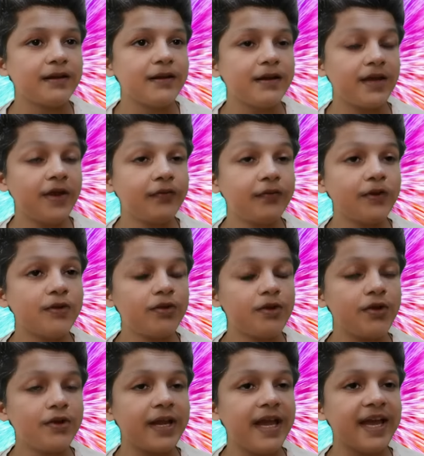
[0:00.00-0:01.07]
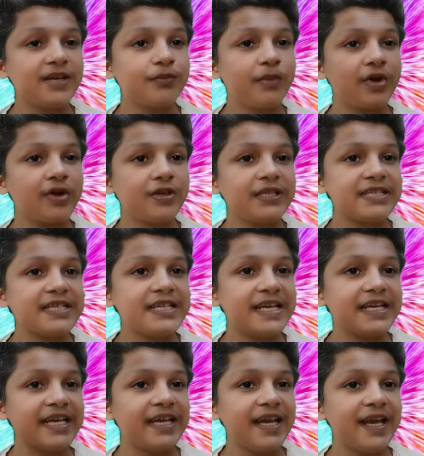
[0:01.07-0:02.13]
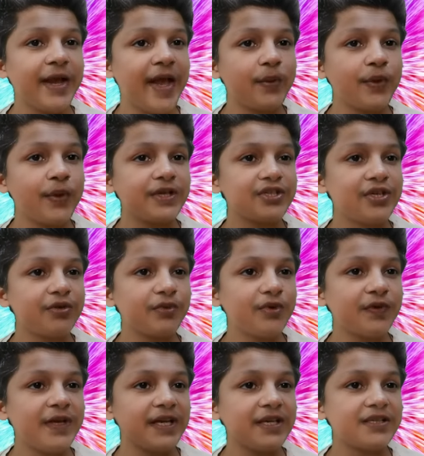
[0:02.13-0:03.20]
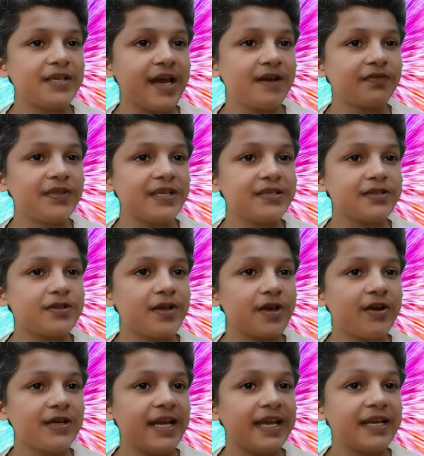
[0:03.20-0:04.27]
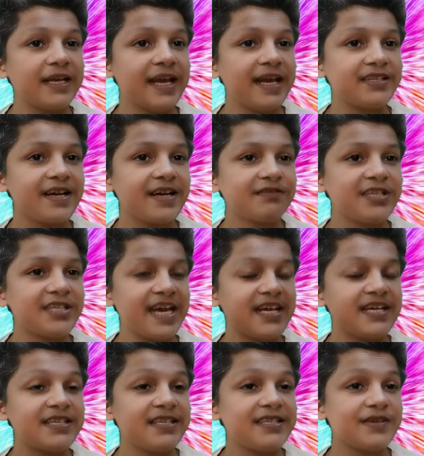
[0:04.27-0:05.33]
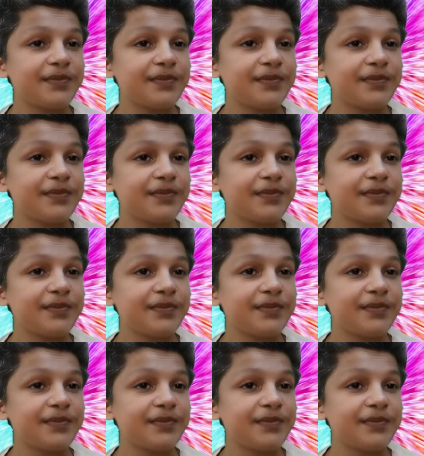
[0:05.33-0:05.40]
if you look at modern day adventure movies of the sort like Clash of the Titans,